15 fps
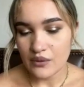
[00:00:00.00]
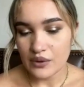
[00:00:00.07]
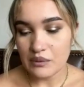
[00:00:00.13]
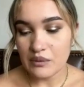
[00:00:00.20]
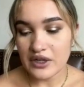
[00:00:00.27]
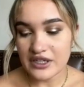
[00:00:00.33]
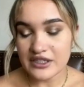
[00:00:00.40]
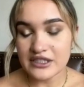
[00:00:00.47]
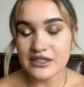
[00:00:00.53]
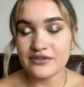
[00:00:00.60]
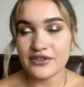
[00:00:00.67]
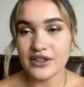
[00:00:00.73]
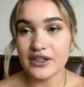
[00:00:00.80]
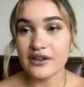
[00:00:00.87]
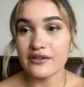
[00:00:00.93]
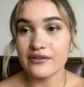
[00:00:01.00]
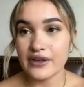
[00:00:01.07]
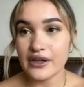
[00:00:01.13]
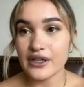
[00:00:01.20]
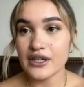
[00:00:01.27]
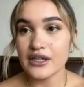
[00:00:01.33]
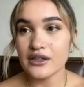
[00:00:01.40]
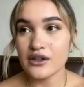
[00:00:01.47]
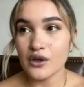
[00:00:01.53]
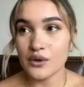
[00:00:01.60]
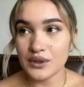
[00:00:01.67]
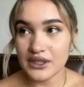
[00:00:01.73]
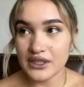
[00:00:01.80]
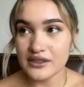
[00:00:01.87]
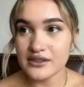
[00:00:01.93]
we wanted it to feel like a very
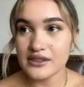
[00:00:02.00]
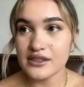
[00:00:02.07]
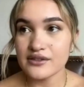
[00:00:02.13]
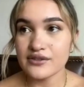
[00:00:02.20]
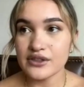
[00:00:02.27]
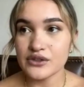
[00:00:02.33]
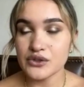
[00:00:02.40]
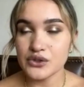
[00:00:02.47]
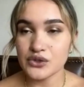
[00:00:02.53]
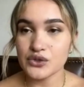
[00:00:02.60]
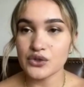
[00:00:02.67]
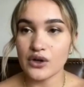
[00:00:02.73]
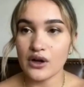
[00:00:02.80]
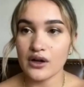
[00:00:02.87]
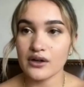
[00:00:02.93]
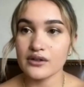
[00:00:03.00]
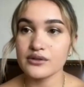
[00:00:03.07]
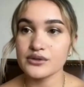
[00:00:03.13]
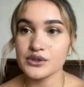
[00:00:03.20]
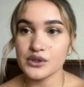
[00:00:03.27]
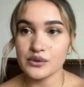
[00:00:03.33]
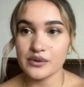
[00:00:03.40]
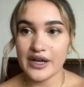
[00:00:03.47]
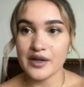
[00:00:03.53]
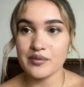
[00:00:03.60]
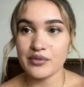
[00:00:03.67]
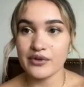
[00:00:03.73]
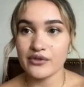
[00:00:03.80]
cohesive and strong duet